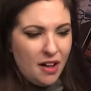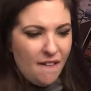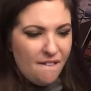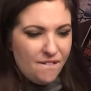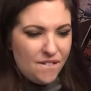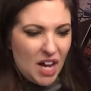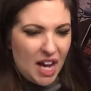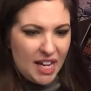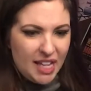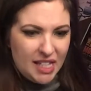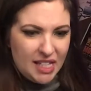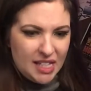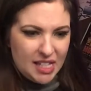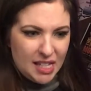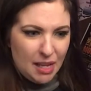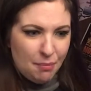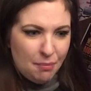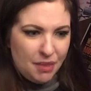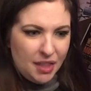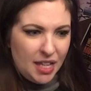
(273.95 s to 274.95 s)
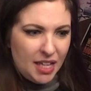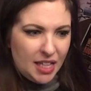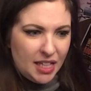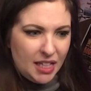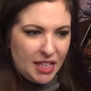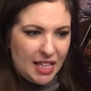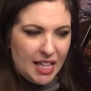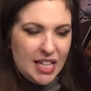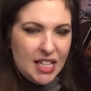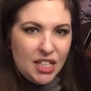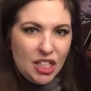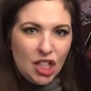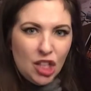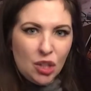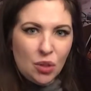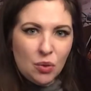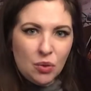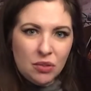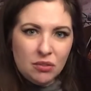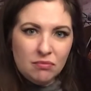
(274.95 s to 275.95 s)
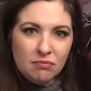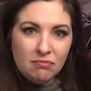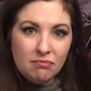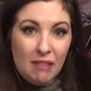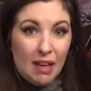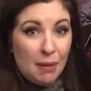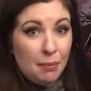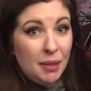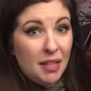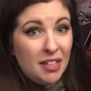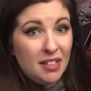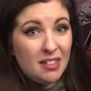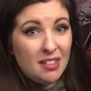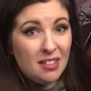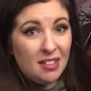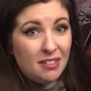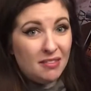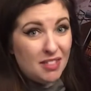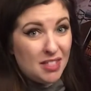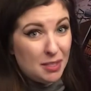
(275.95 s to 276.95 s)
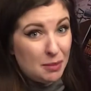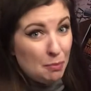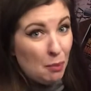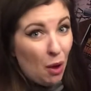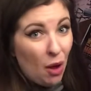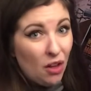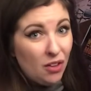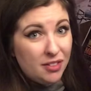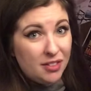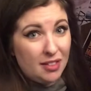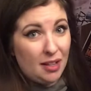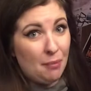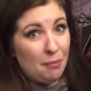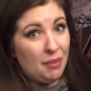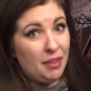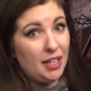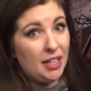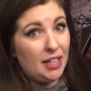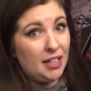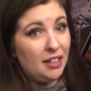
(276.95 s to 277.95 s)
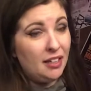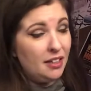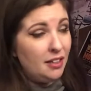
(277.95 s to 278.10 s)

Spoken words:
Find something in you, maybe it's a small something,